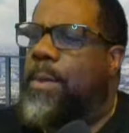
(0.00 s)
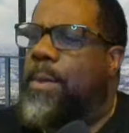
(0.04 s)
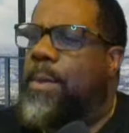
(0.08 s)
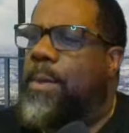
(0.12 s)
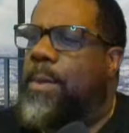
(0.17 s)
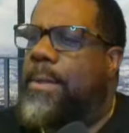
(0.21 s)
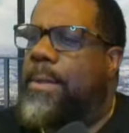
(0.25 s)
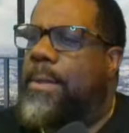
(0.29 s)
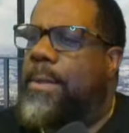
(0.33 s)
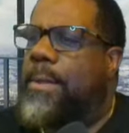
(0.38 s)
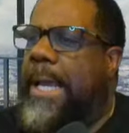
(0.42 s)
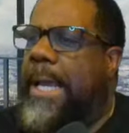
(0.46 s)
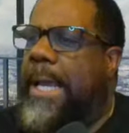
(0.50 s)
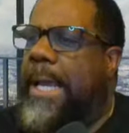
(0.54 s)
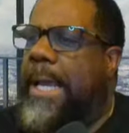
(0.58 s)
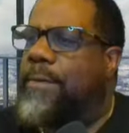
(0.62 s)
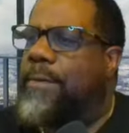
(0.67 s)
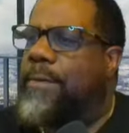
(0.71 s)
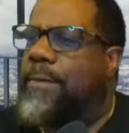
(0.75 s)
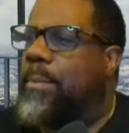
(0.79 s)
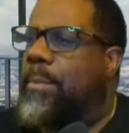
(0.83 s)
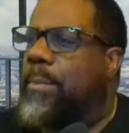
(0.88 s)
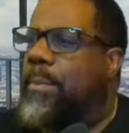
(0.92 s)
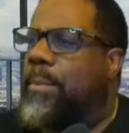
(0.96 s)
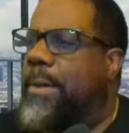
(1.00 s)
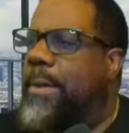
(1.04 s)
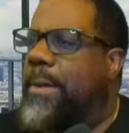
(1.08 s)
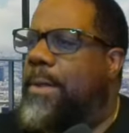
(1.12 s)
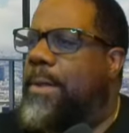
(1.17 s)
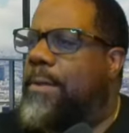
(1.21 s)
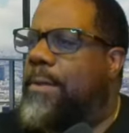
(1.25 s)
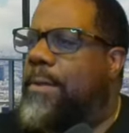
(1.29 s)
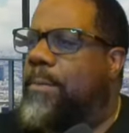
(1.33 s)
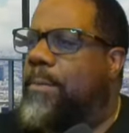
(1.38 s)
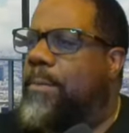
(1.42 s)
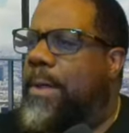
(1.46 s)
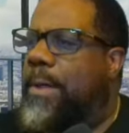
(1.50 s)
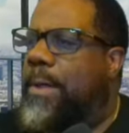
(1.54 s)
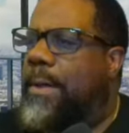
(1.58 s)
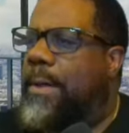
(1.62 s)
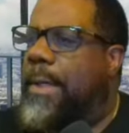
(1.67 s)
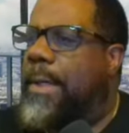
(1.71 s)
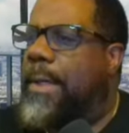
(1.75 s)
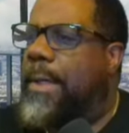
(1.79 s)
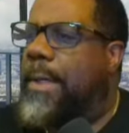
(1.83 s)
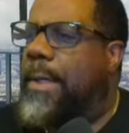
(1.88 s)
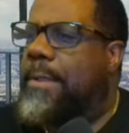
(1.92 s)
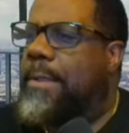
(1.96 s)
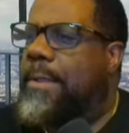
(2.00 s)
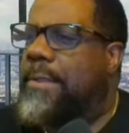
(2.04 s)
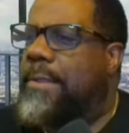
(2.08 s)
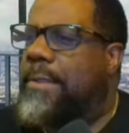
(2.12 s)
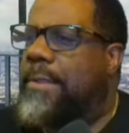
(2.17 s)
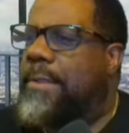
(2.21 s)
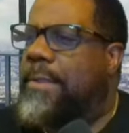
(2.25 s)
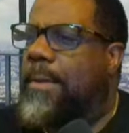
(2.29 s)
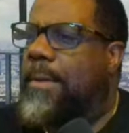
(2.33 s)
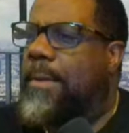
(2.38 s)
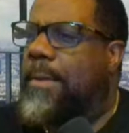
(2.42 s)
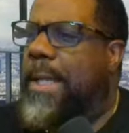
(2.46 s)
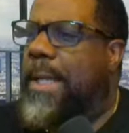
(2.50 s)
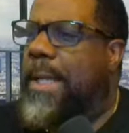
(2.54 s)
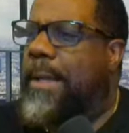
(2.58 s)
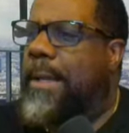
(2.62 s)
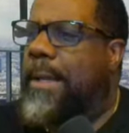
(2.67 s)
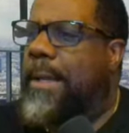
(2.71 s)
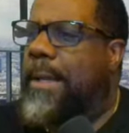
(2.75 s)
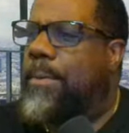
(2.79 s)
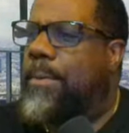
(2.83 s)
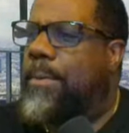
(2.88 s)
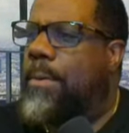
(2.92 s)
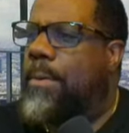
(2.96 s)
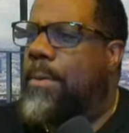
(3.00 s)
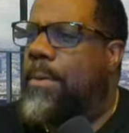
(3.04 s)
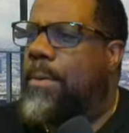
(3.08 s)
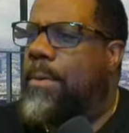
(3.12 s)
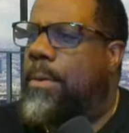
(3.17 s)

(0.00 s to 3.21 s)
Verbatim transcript: You're going to have some periods where it does come down,